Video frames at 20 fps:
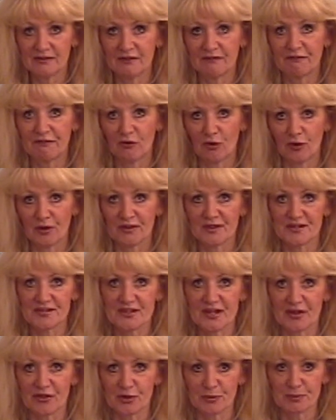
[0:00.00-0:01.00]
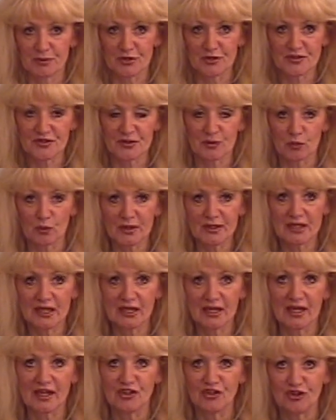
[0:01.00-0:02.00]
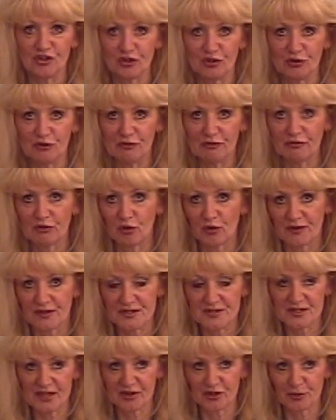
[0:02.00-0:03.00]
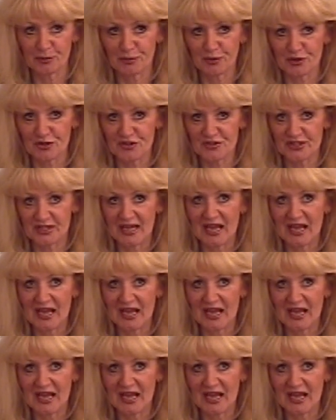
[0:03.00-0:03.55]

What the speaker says: for this other person? What can I do for this other person?